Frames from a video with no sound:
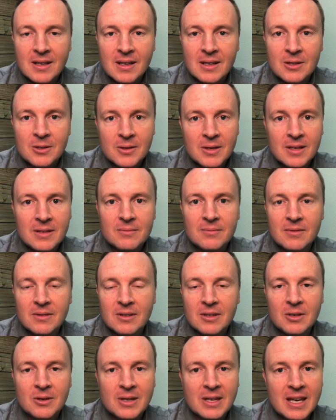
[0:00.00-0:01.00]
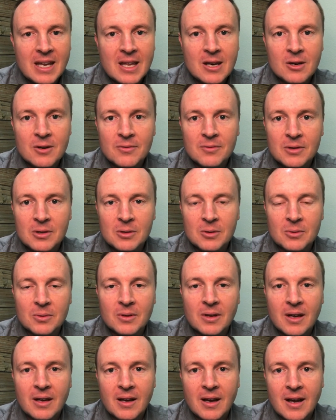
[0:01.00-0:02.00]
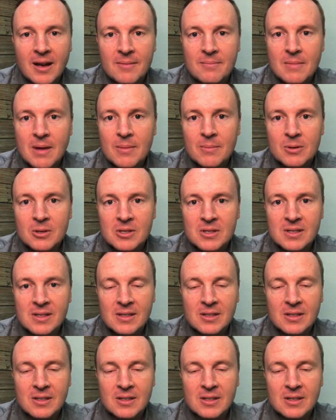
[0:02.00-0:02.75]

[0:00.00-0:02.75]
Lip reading: You can interview members.